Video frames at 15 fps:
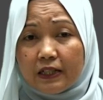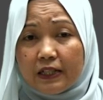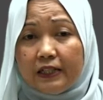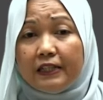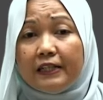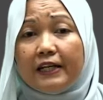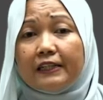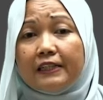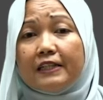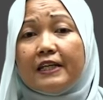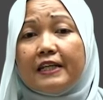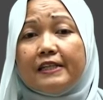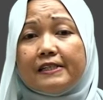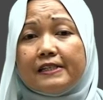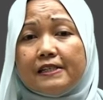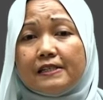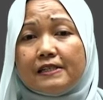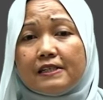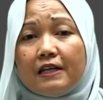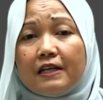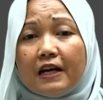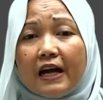In the 1980s,
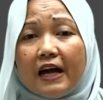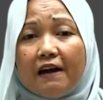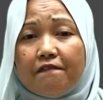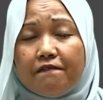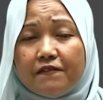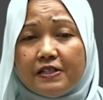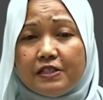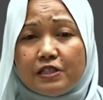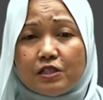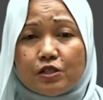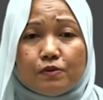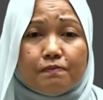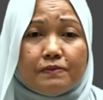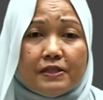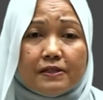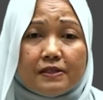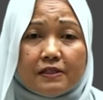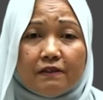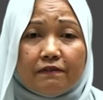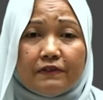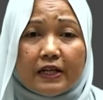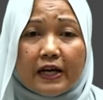efforts to
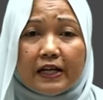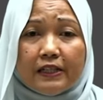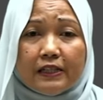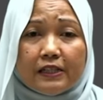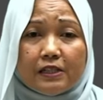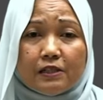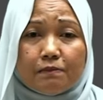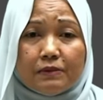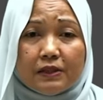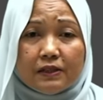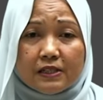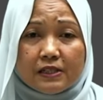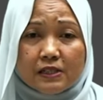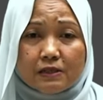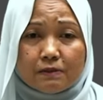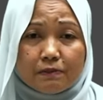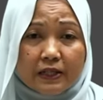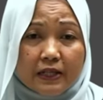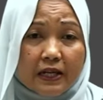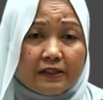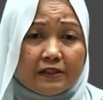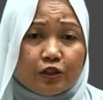preserve the heritage buildings
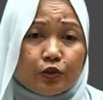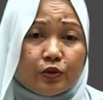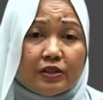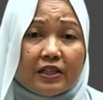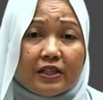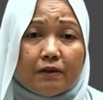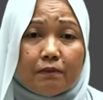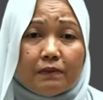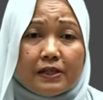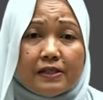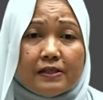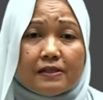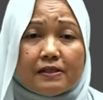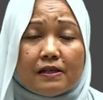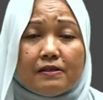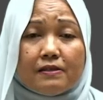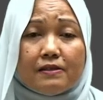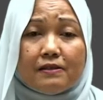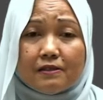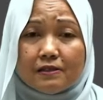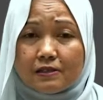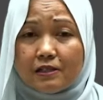began to take place
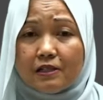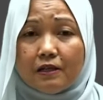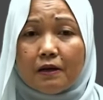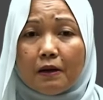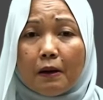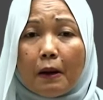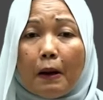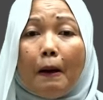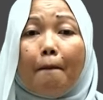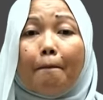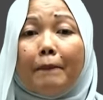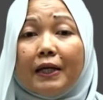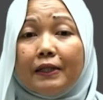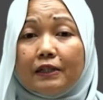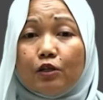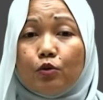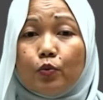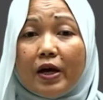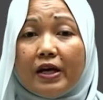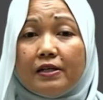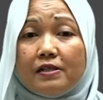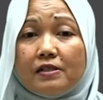seriously, but the
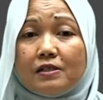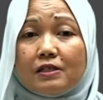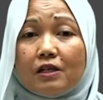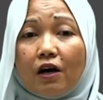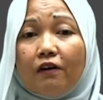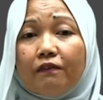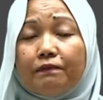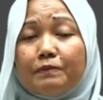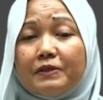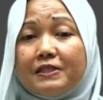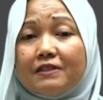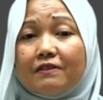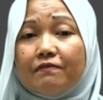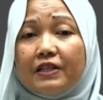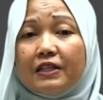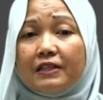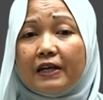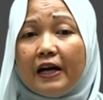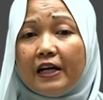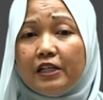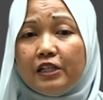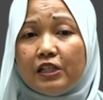awareness of preserving the
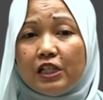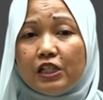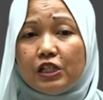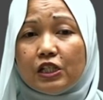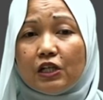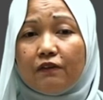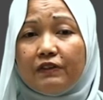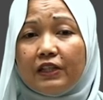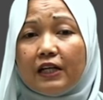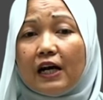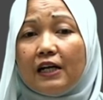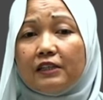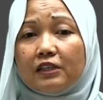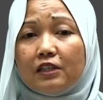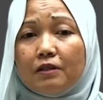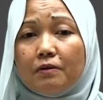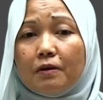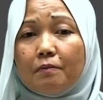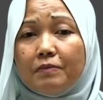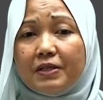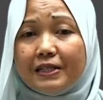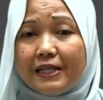heritage of the country
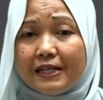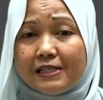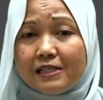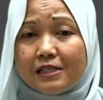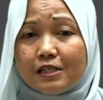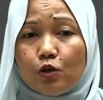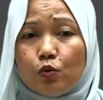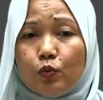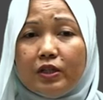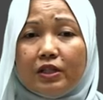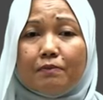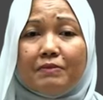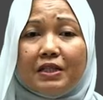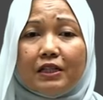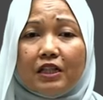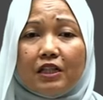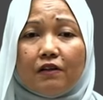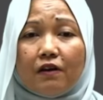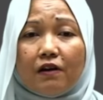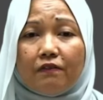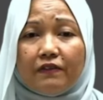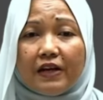begins with the meeting
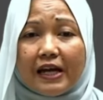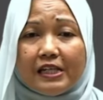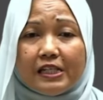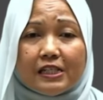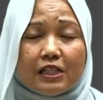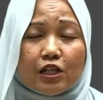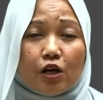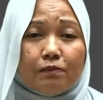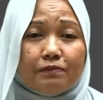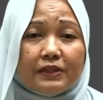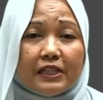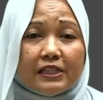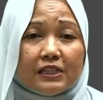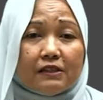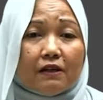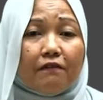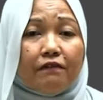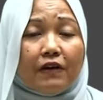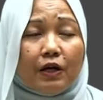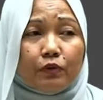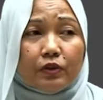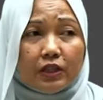of ancient objects
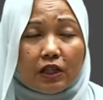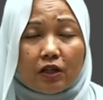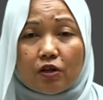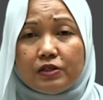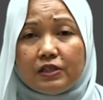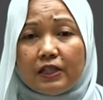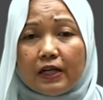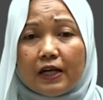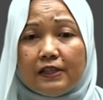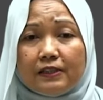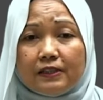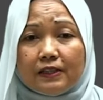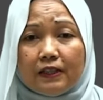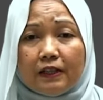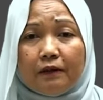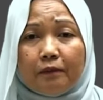found across the country.